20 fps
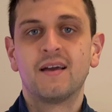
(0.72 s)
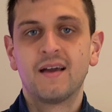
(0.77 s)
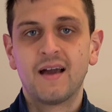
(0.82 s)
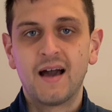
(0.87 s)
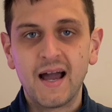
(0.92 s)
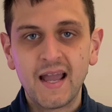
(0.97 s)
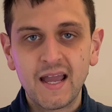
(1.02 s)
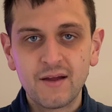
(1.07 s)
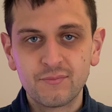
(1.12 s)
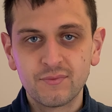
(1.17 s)

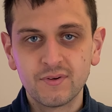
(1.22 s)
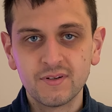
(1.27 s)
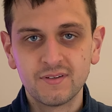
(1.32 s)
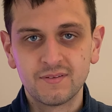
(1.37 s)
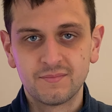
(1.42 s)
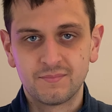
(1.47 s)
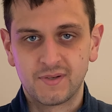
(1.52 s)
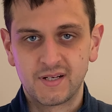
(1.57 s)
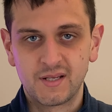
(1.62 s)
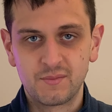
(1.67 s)
Hi everyone,
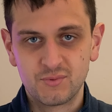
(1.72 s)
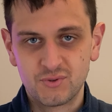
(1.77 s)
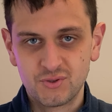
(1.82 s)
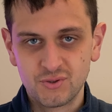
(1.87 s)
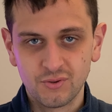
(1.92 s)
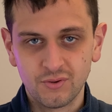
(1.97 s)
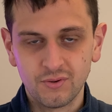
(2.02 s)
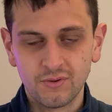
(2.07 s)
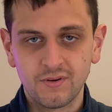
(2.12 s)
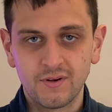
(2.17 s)
my name's
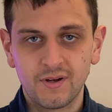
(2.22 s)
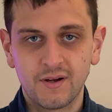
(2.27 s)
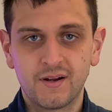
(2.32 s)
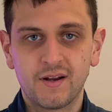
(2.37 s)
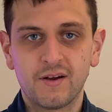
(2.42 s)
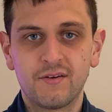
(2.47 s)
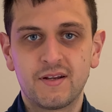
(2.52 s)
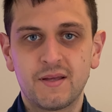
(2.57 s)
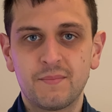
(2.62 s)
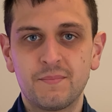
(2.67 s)
Joe. I'm
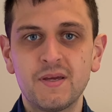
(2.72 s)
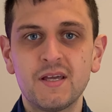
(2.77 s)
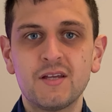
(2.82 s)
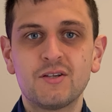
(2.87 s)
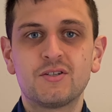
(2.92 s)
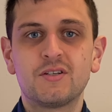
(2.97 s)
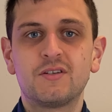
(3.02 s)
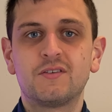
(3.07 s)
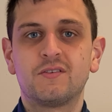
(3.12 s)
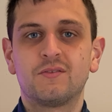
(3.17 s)
currently a
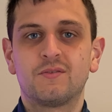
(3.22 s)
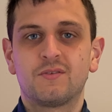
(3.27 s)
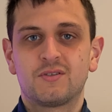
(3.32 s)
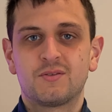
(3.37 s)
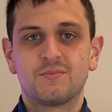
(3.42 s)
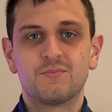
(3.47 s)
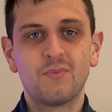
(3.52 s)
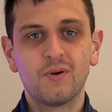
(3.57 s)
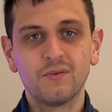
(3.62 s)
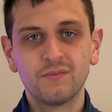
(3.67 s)
Ph.D. student
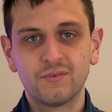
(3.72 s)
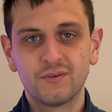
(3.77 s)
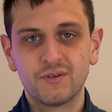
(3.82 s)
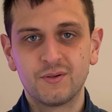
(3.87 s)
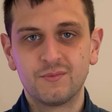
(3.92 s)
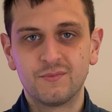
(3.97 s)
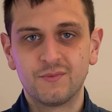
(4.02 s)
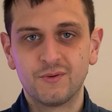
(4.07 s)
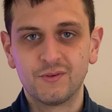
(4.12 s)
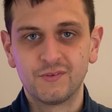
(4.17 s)
at Montfort
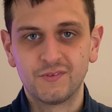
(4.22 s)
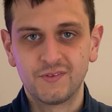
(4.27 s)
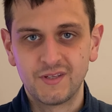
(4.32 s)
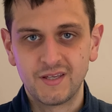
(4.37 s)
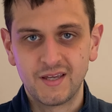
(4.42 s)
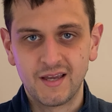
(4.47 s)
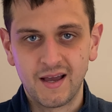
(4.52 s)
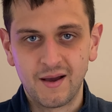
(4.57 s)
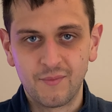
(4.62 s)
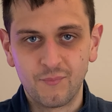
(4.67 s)
University
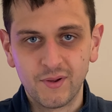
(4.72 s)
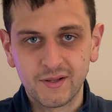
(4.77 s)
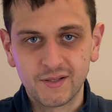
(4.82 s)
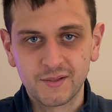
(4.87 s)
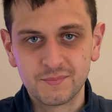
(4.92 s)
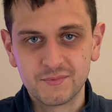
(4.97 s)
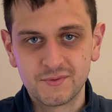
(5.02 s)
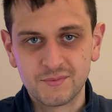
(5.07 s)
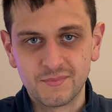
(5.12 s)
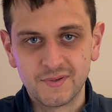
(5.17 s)
and
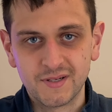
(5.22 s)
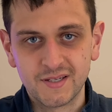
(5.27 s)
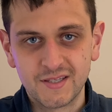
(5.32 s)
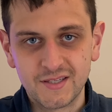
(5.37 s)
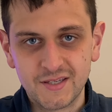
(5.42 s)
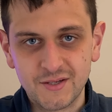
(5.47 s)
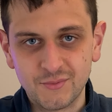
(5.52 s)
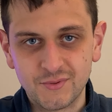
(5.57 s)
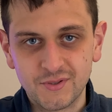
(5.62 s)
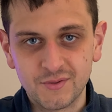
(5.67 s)
welcome to my
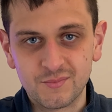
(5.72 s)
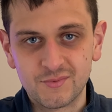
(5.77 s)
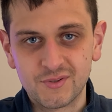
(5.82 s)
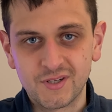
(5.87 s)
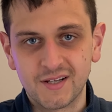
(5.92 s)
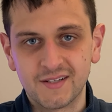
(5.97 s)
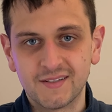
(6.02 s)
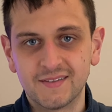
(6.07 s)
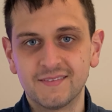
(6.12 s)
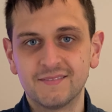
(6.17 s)
YouTube channel.